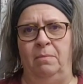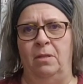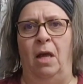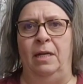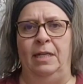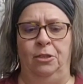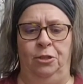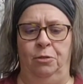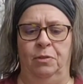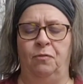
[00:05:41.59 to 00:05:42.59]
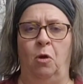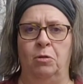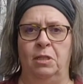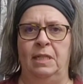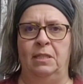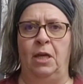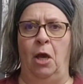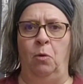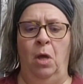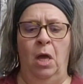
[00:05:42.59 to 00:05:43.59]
an issue as far as these go.